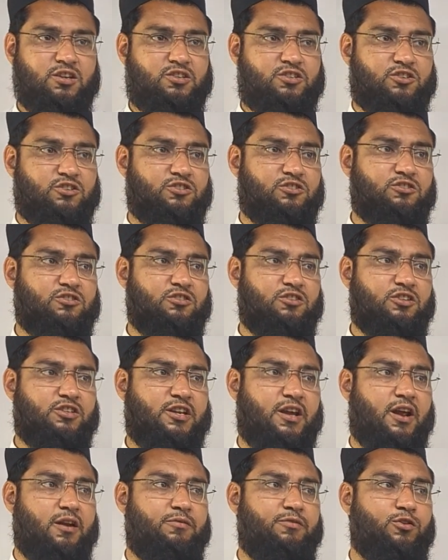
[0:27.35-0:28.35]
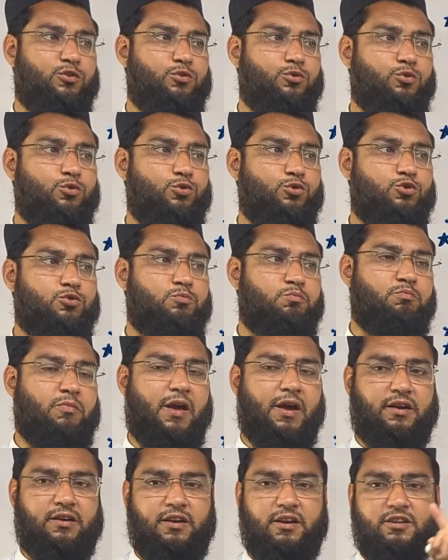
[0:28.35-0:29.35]
Current can produce
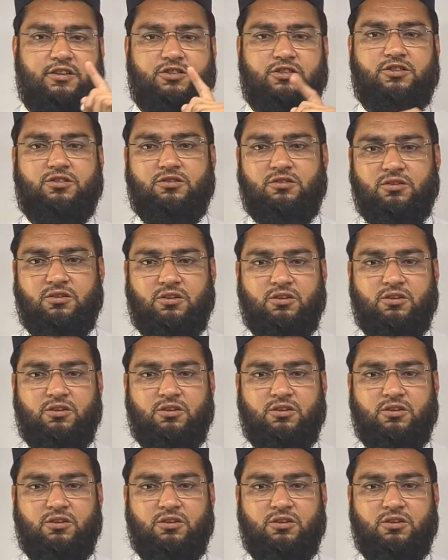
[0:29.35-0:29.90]
magnet.